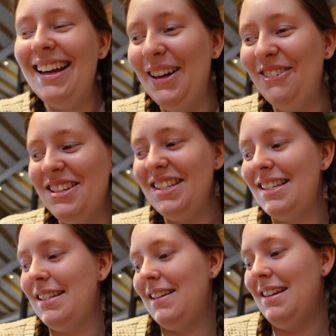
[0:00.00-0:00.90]
It
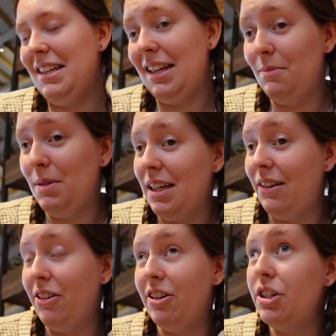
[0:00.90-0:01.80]
was, as Adam
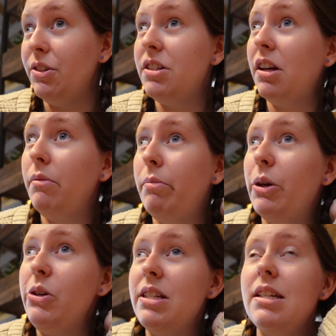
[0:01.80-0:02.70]
said, very chill. So,
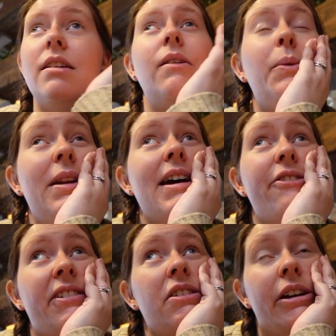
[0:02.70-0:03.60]
we now
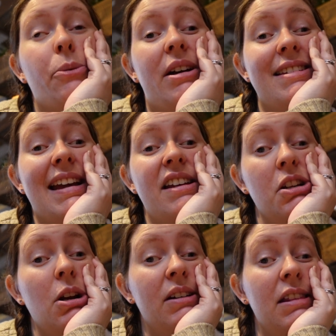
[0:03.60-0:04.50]
found out why it's 8
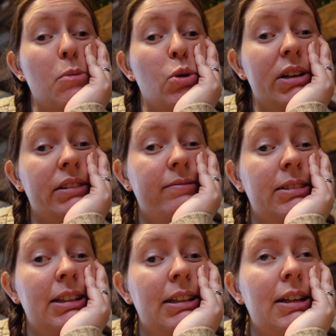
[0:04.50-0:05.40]
o'clock in the morning.
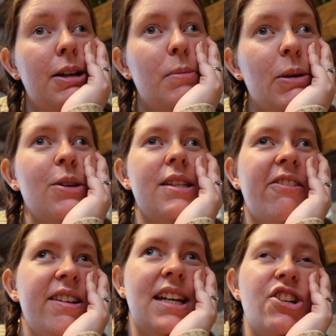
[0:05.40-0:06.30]
Because
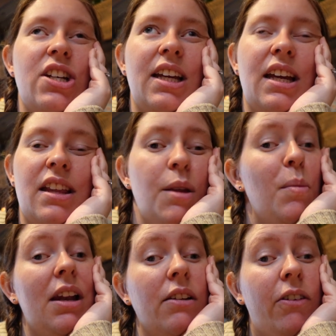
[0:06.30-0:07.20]
they're essentially in the
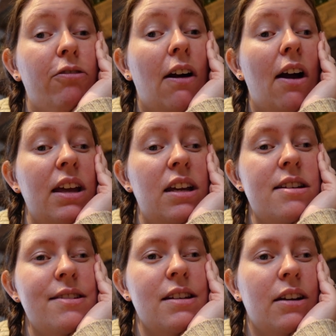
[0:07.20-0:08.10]
middle of a ride,
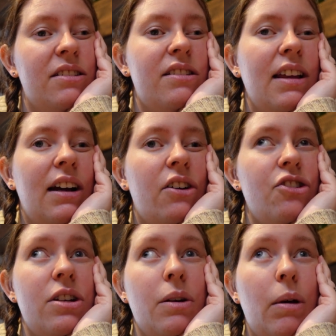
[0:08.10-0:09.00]
so they
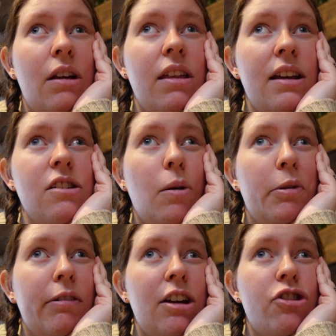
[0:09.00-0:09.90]
can't do it while things are
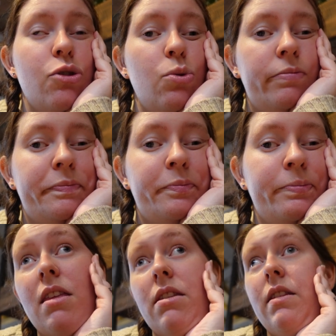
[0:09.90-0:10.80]
operational.
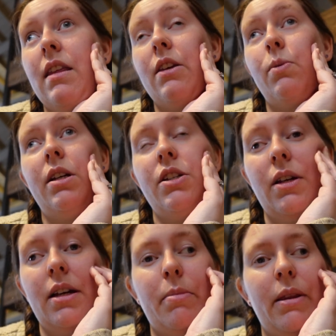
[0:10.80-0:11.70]
So that's where you do
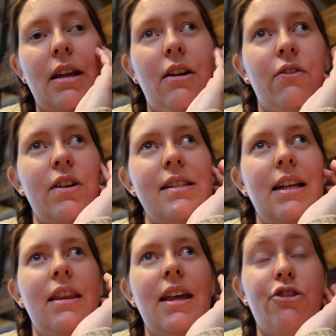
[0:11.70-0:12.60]
it. But then,
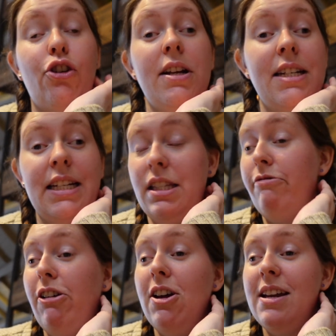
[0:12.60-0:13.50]
obviously, they're trying to test the
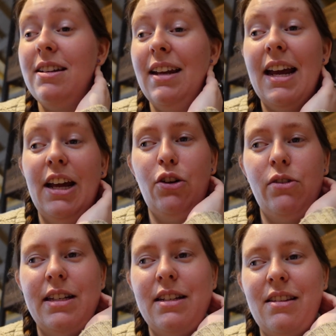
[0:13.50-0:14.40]
ride and getting
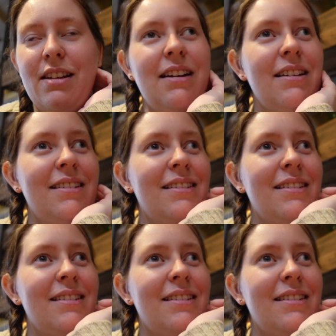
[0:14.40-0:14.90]
annoyed that